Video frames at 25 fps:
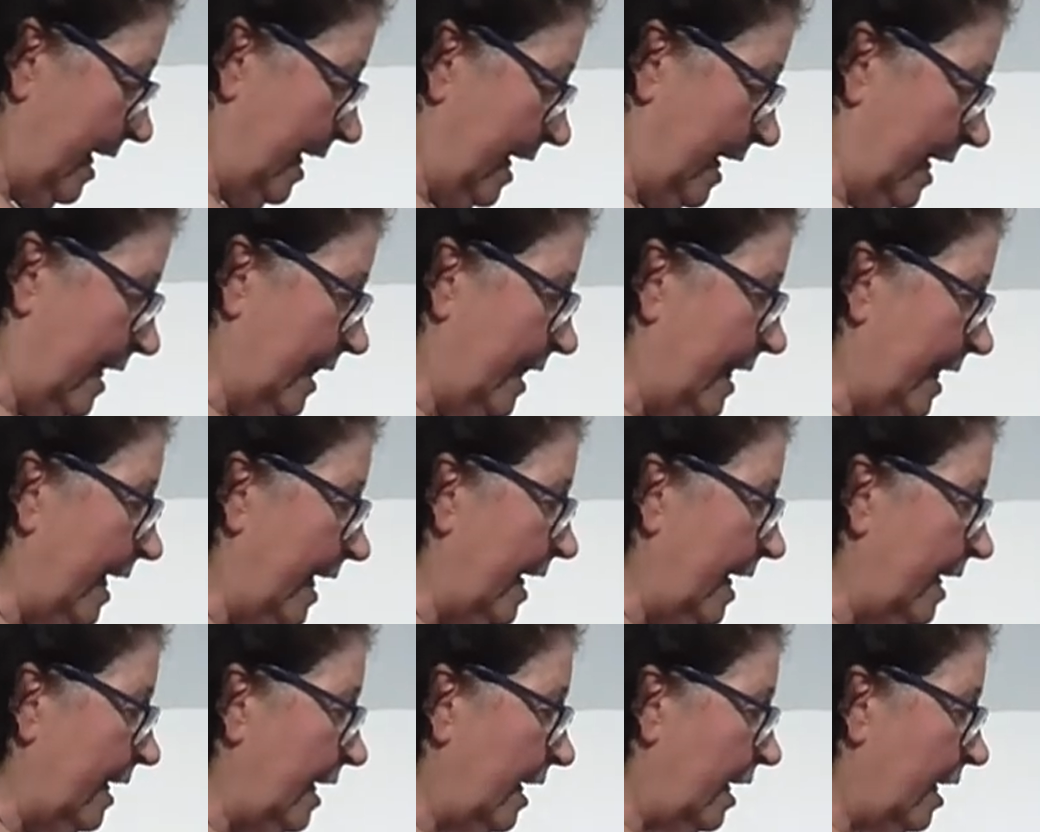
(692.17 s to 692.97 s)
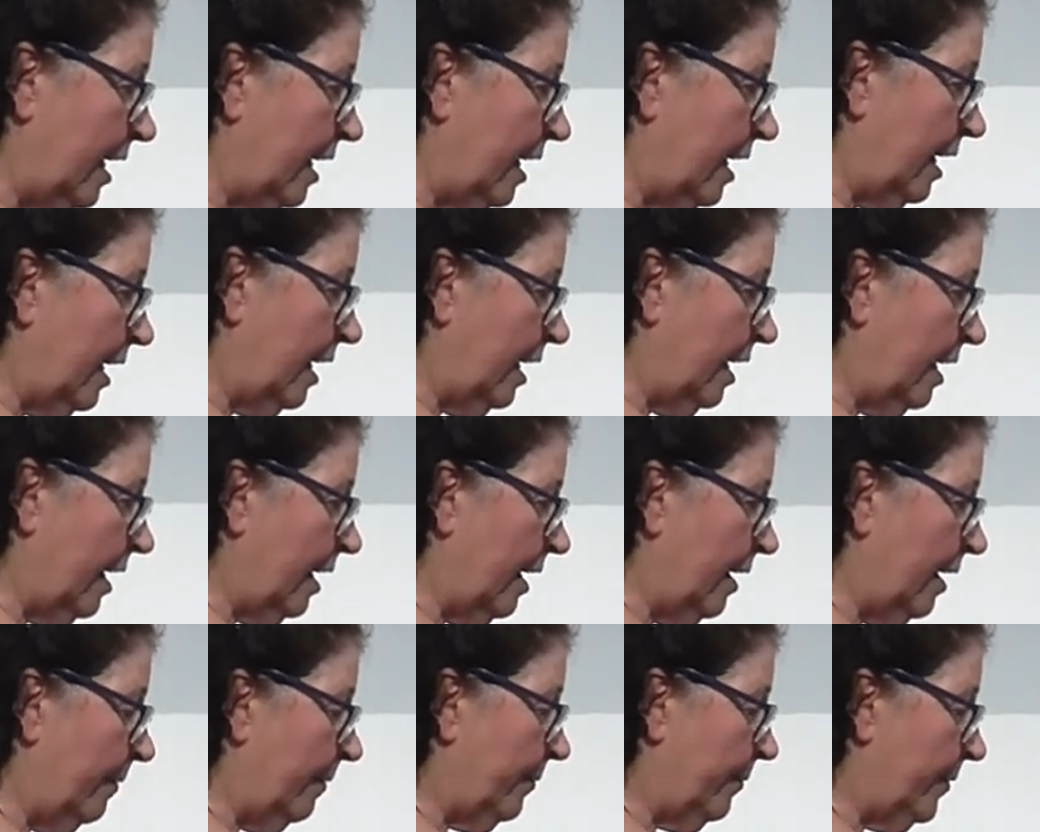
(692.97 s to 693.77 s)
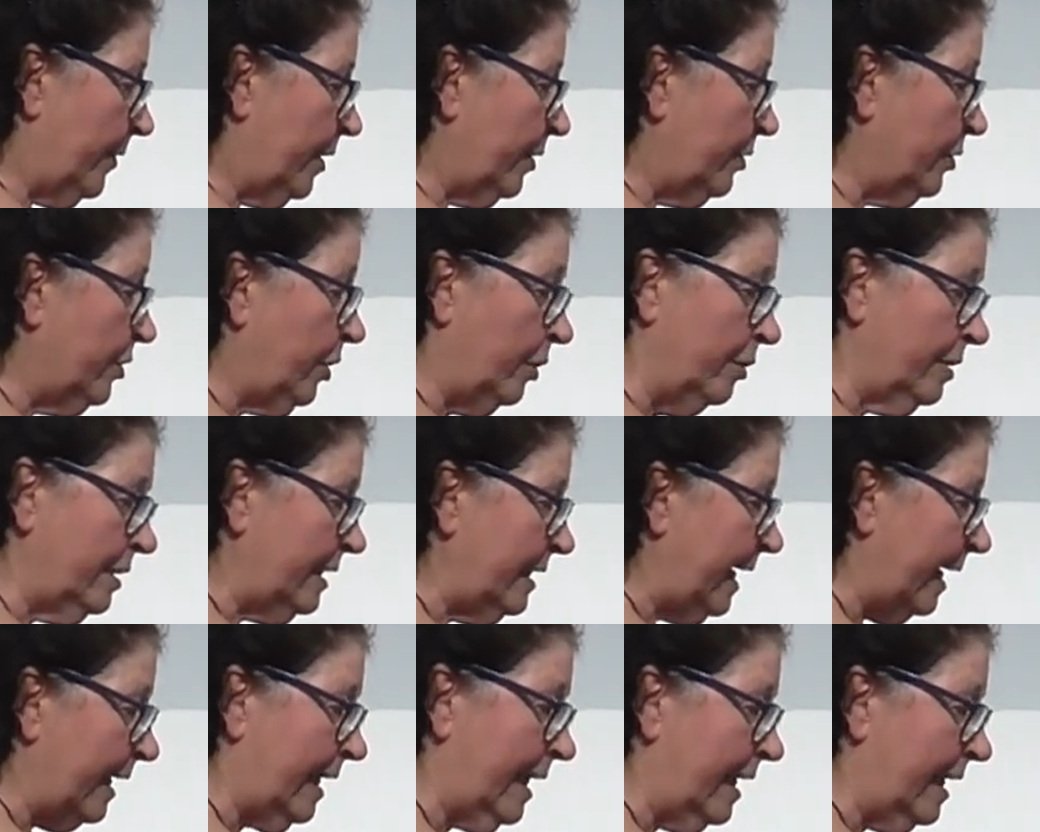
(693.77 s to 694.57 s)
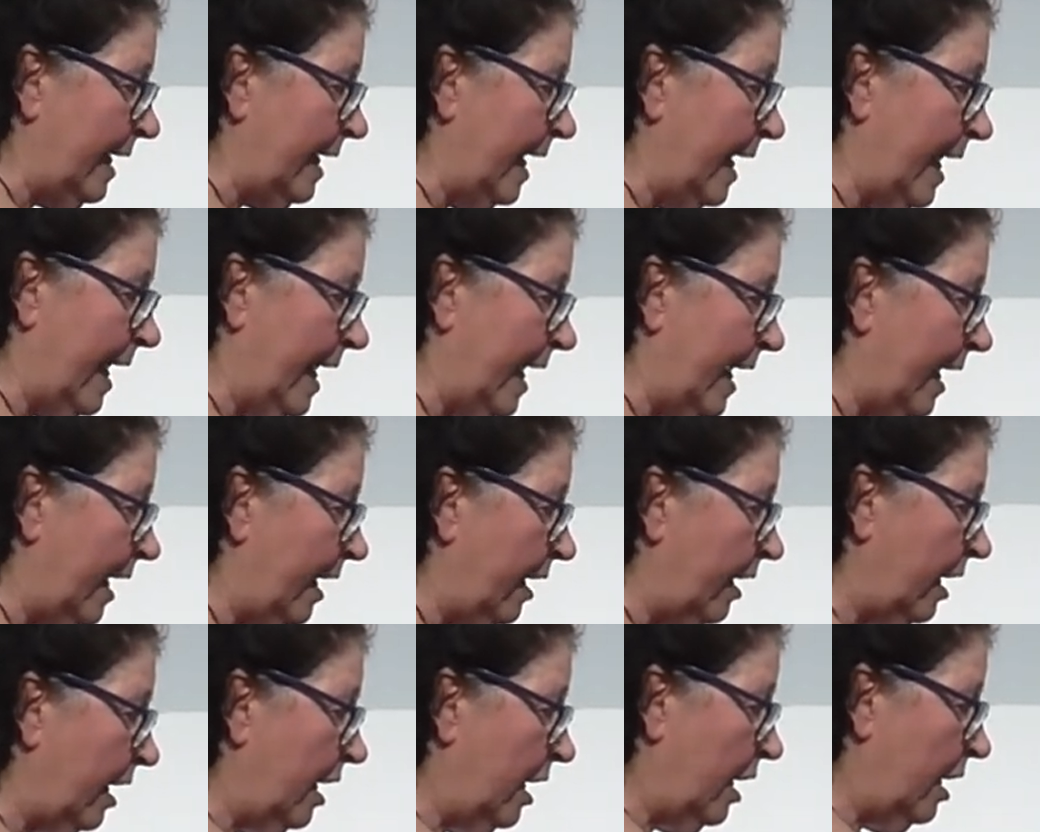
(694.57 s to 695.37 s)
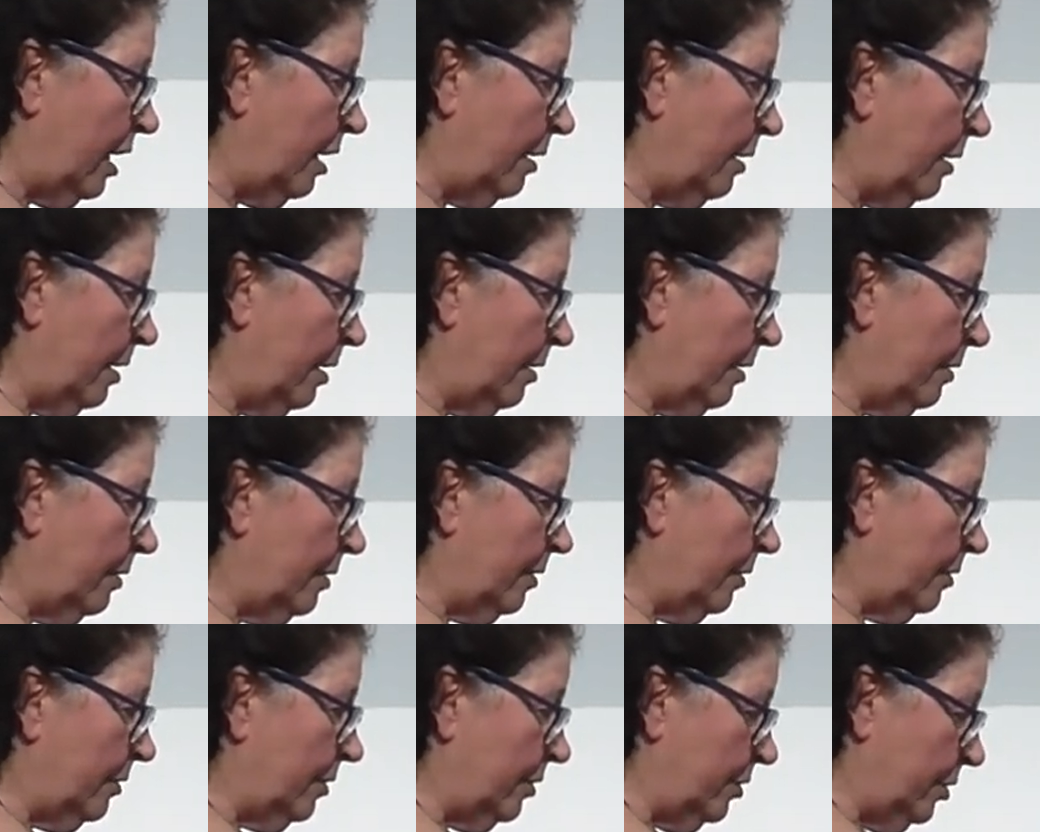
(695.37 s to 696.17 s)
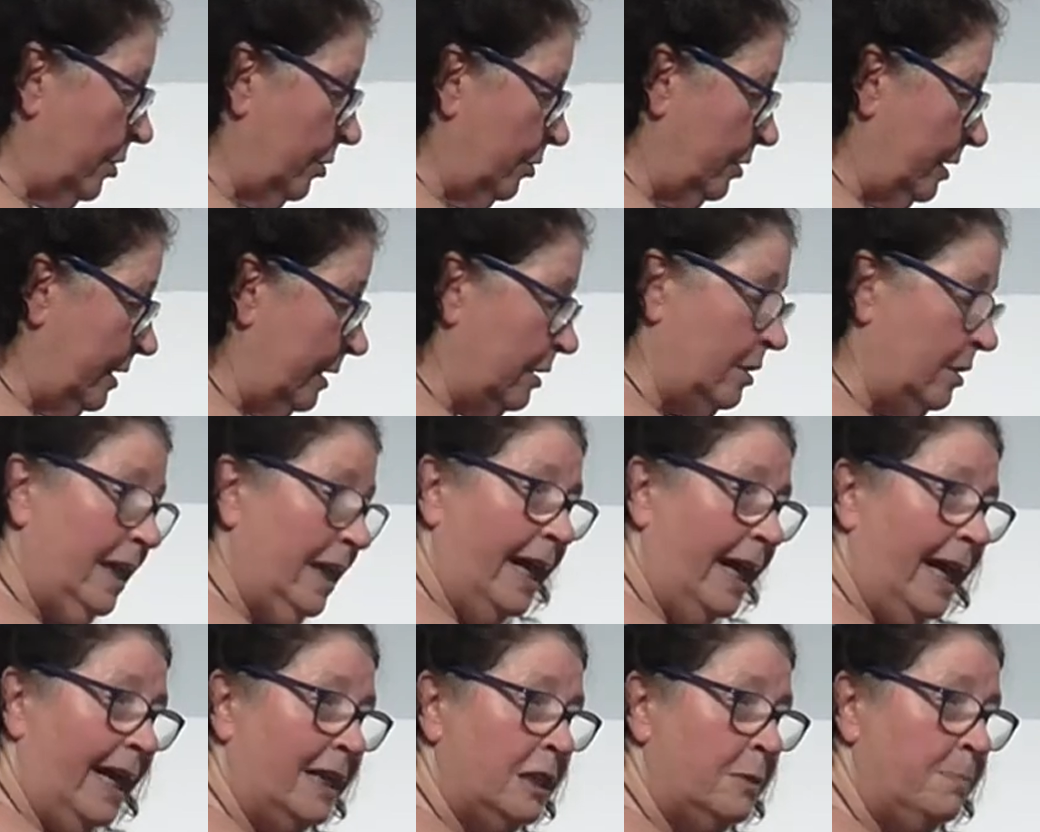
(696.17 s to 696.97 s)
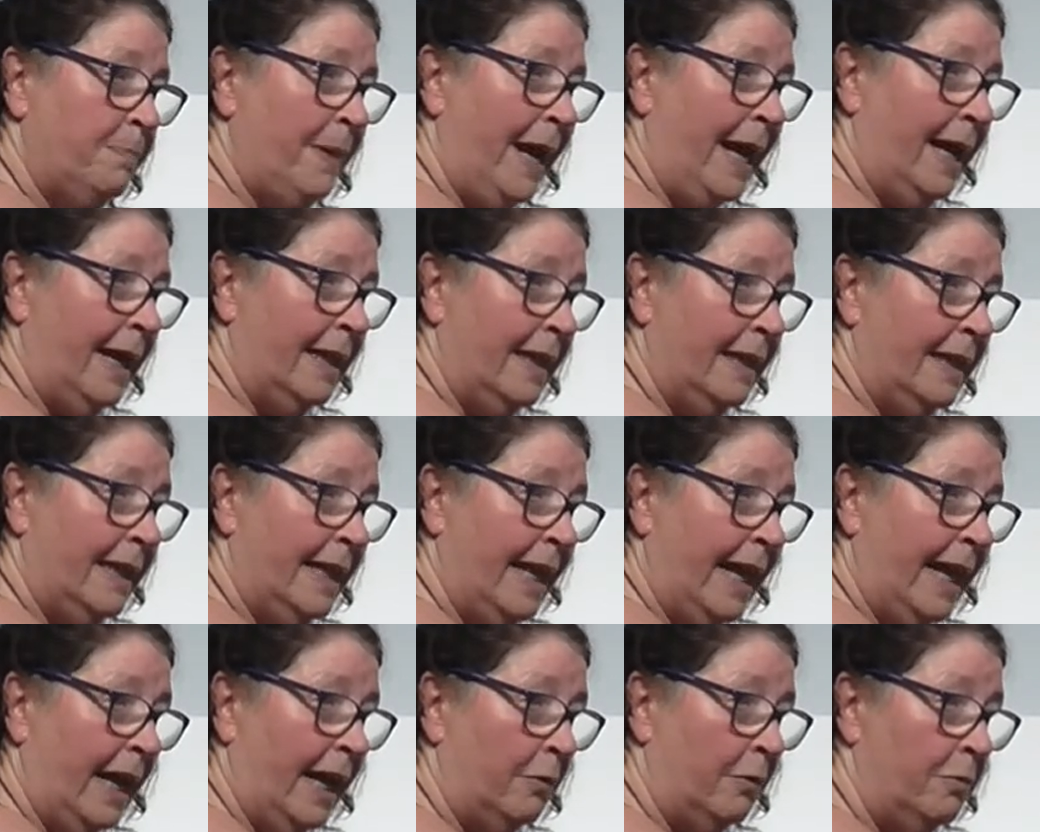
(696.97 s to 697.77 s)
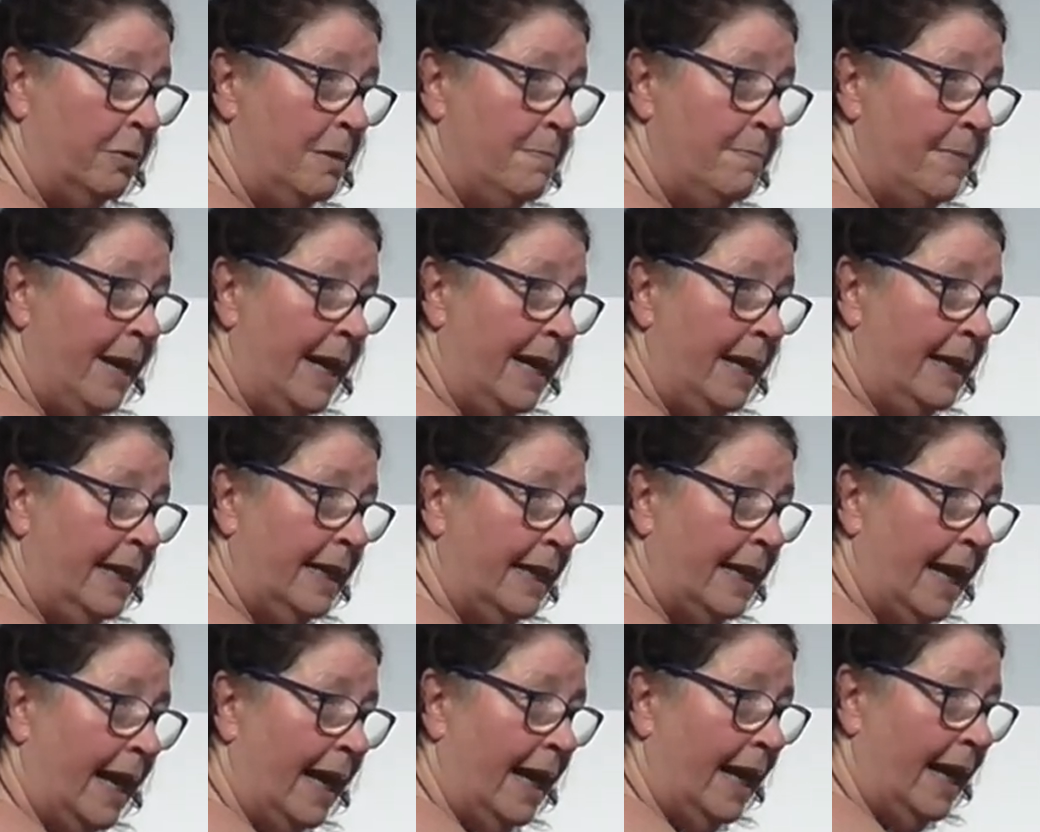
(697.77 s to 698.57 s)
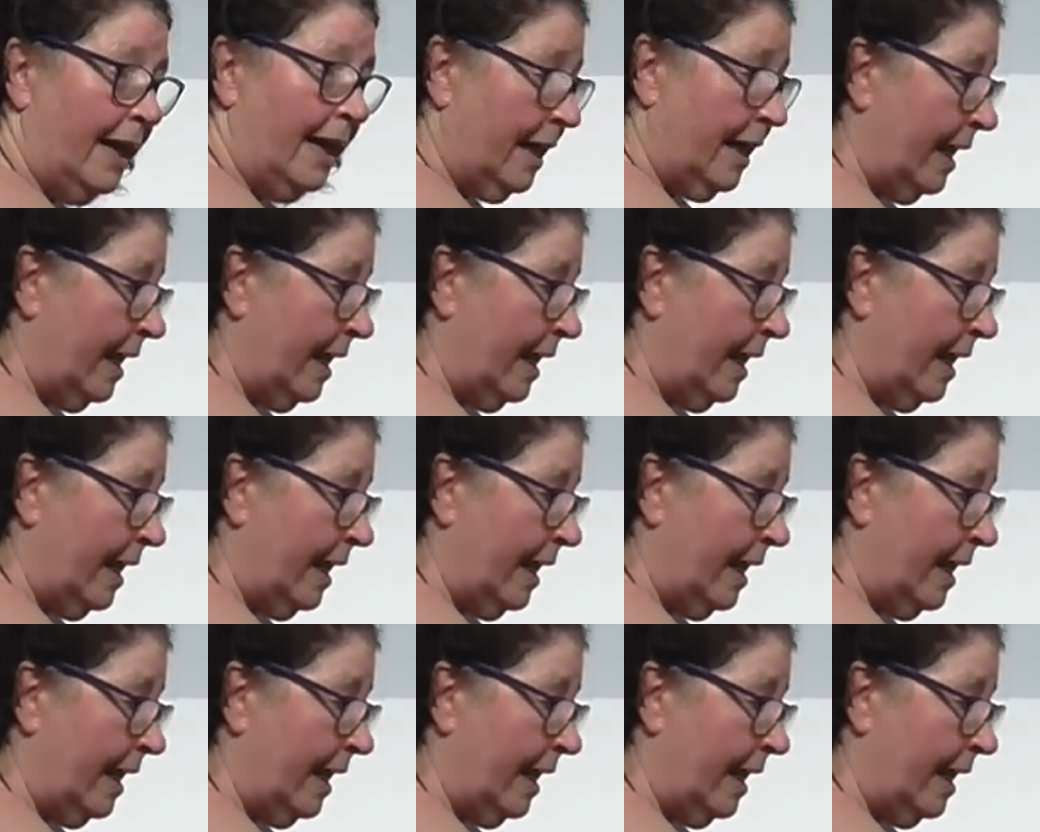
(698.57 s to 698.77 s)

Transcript: And then don't take any air, you expand the air, remaining air.